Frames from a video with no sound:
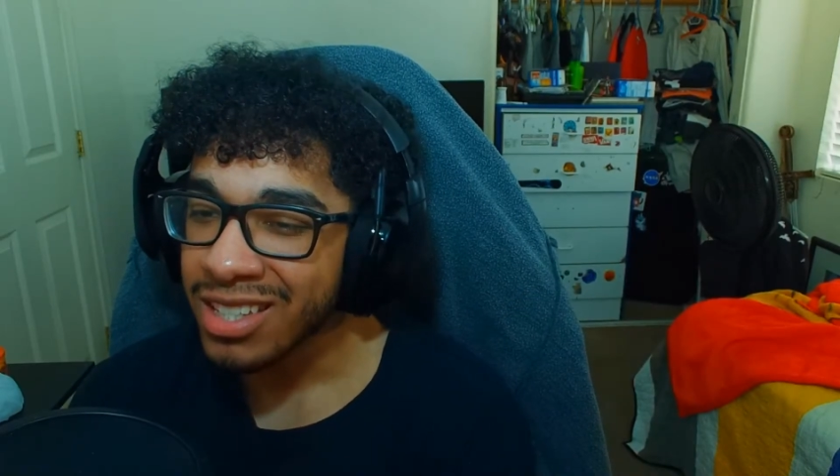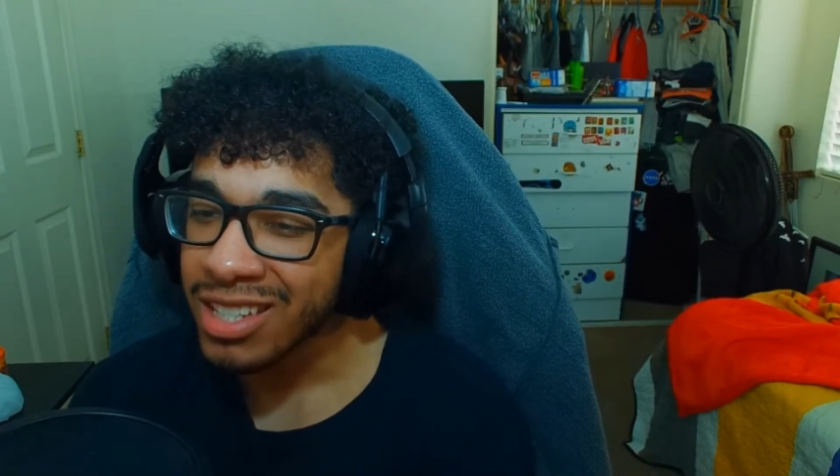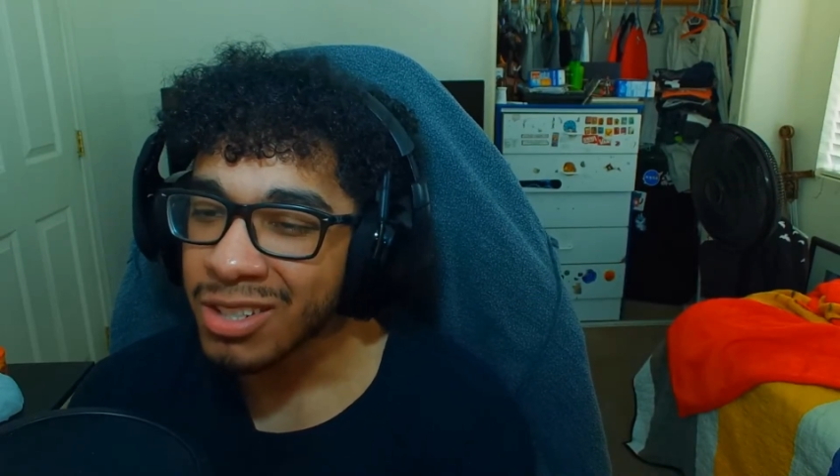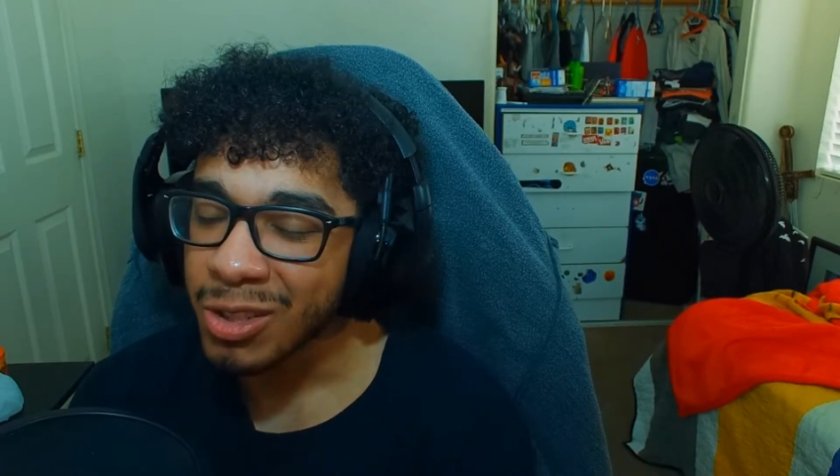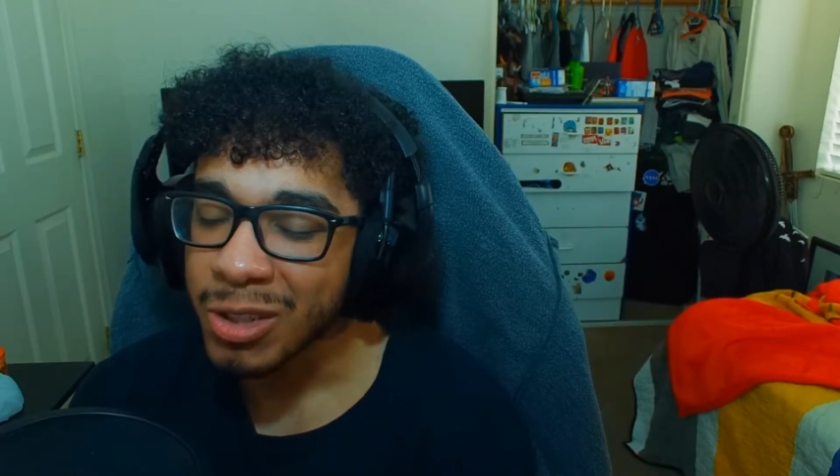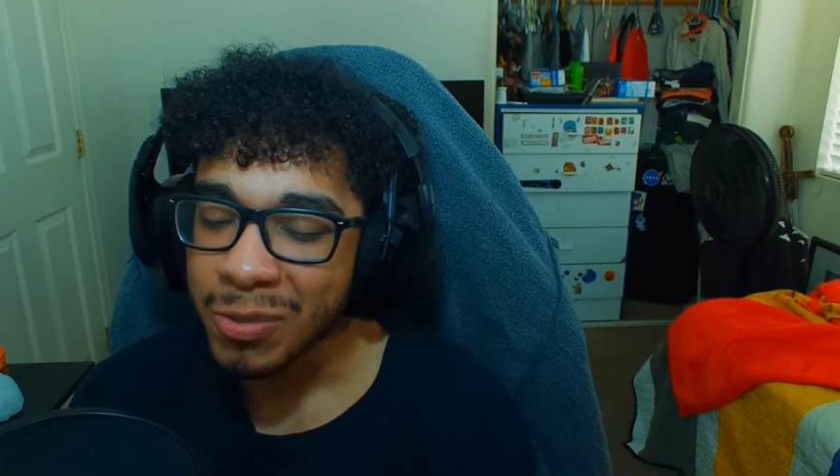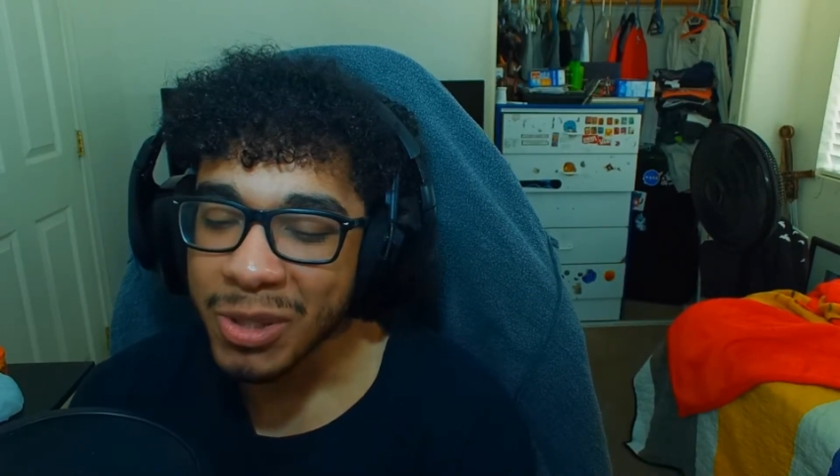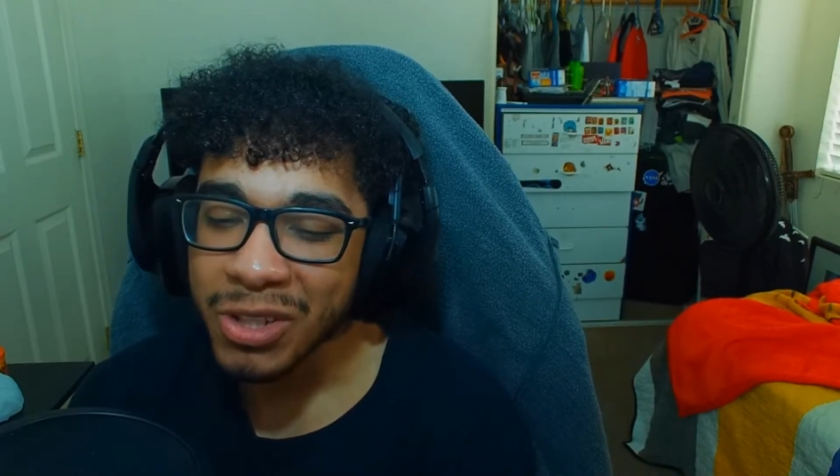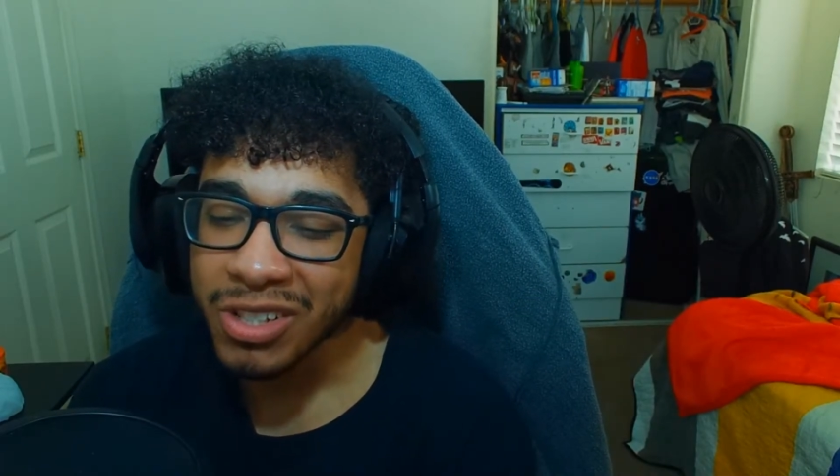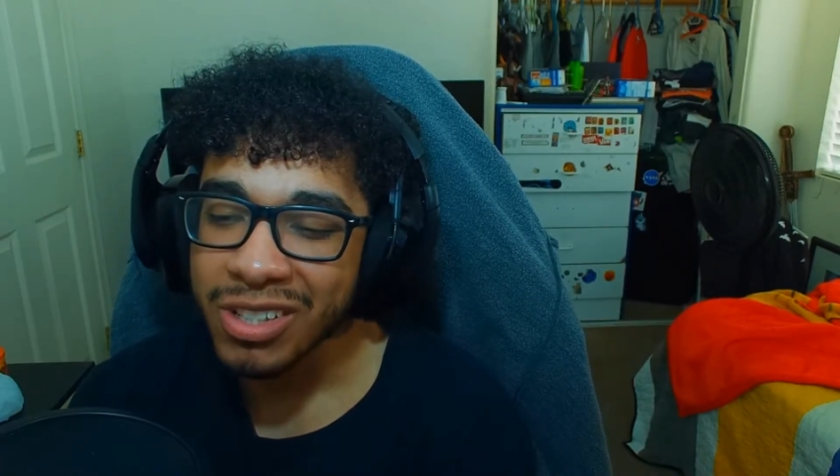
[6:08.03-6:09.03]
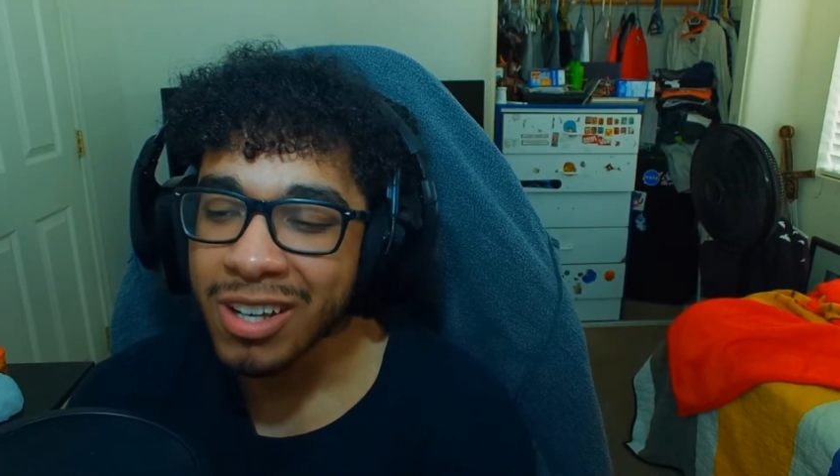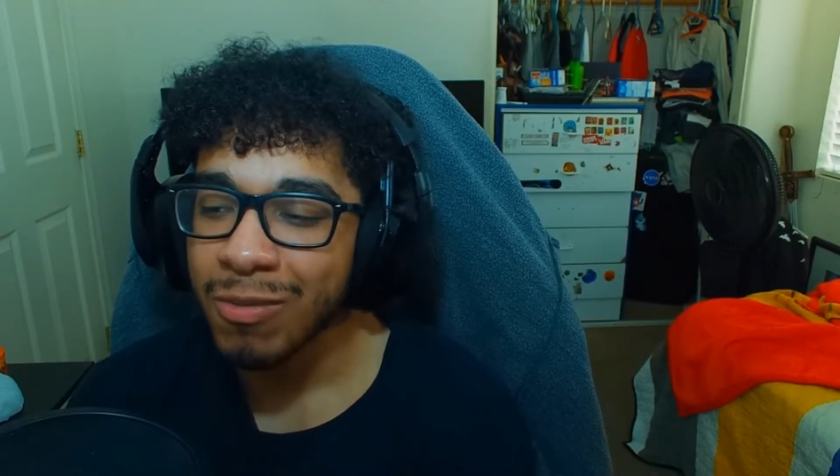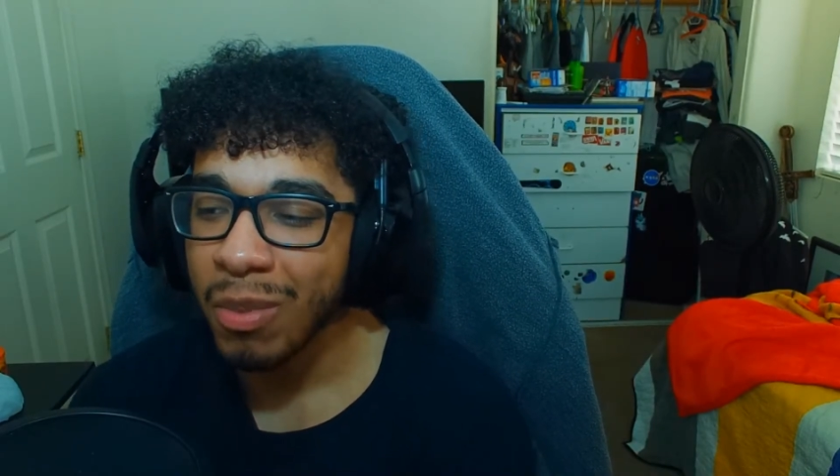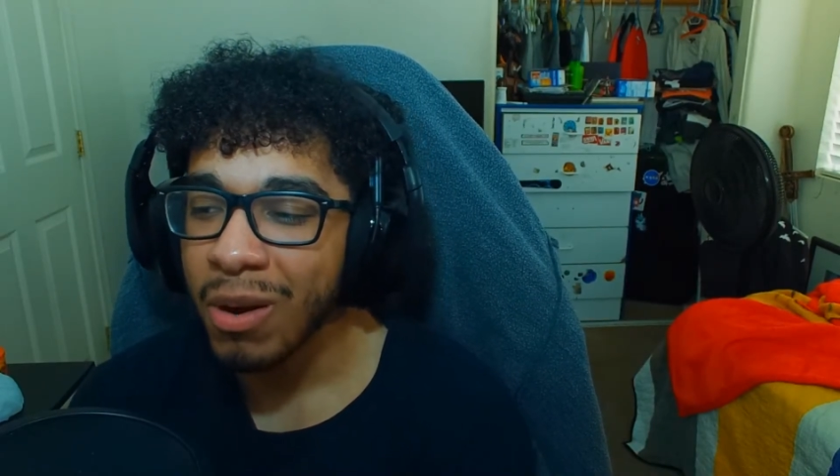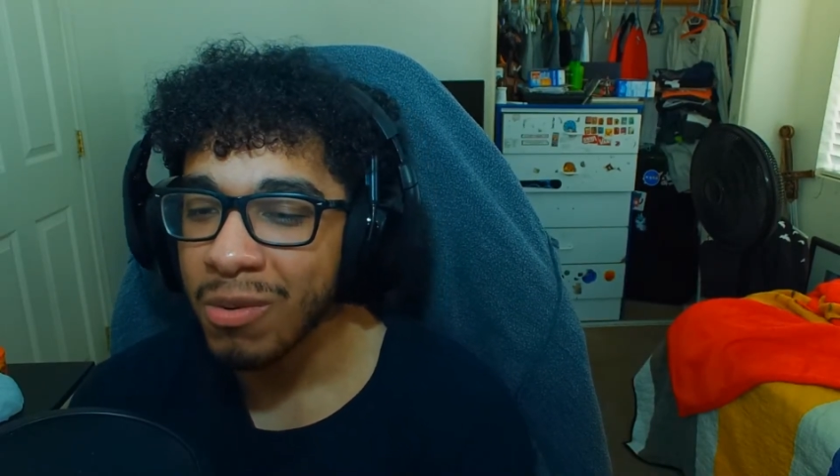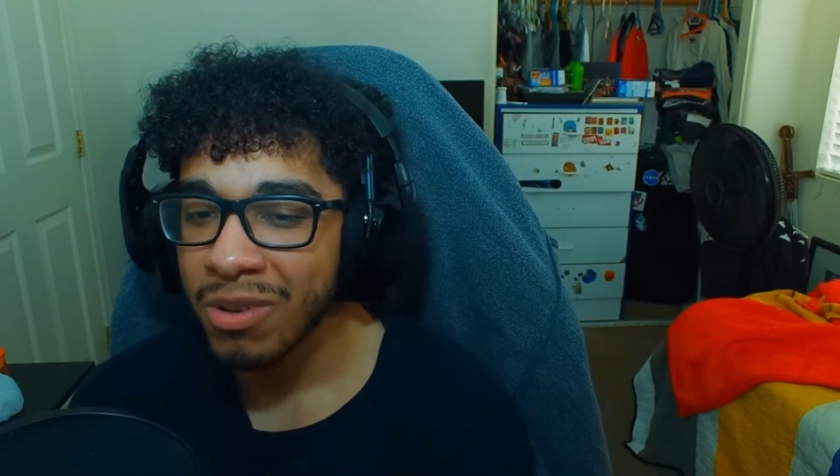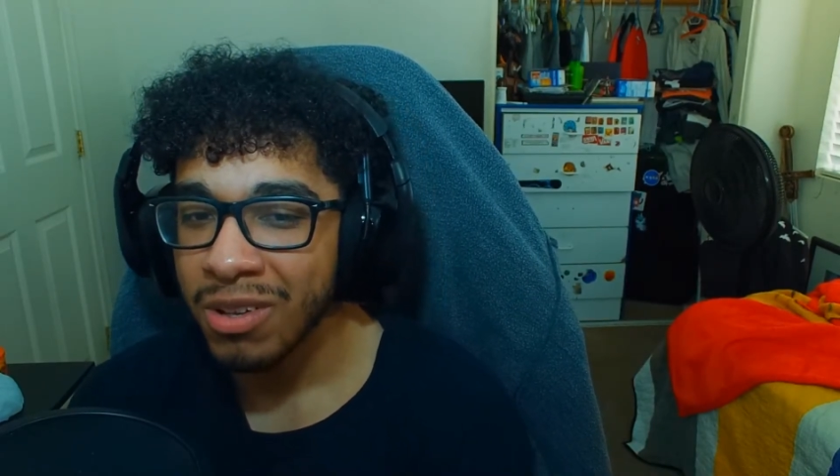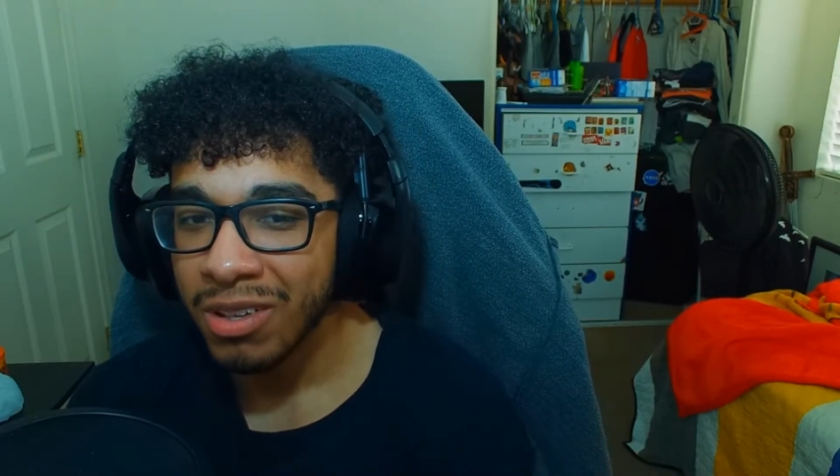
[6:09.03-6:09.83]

says some suspicious stuff, bro.